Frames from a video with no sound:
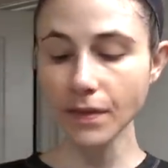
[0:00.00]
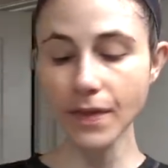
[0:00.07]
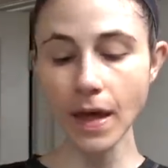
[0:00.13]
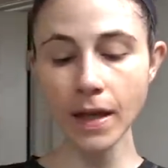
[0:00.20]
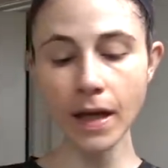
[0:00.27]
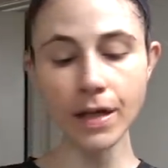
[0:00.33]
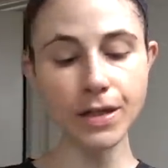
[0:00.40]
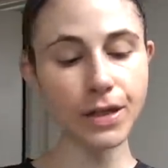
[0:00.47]

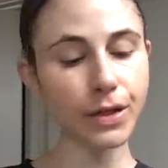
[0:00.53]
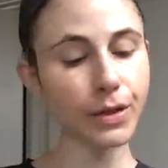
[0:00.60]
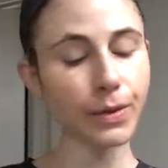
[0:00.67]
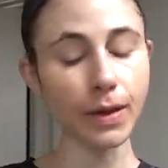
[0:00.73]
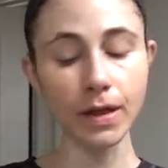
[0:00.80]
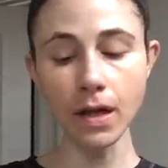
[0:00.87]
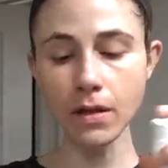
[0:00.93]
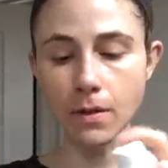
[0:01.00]
Then I do
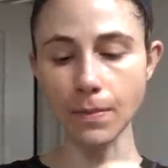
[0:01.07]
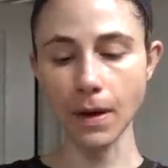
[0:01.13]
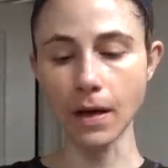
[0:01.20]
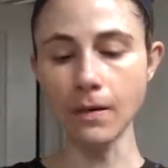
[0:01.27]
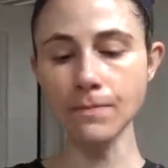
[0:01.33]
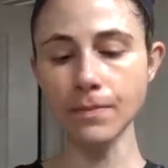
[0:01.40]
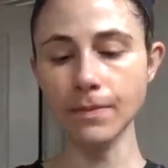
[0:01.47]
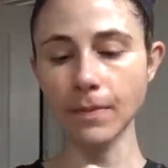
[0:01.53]
another
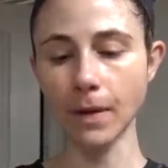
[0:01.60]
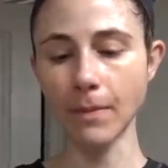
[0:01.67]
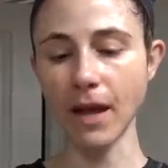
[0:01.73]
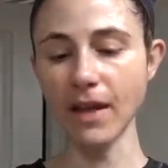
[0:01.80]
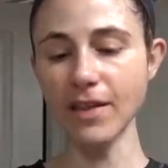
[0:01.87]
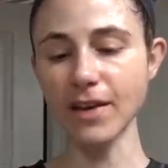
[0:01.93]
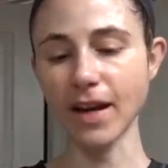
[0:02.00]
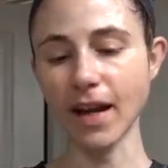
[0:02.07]
palm on
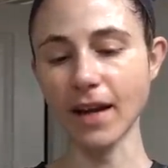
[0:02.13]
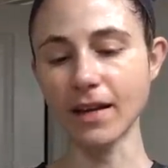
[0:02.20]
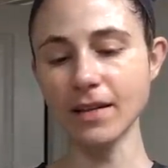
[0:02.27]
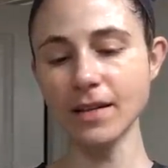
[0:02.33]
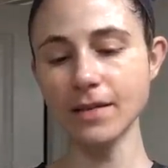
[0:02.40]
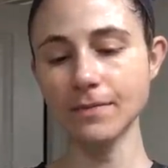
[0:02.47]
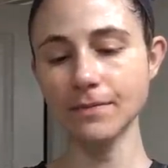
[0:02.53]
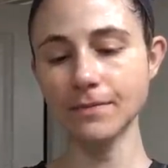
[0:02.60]
my other hand,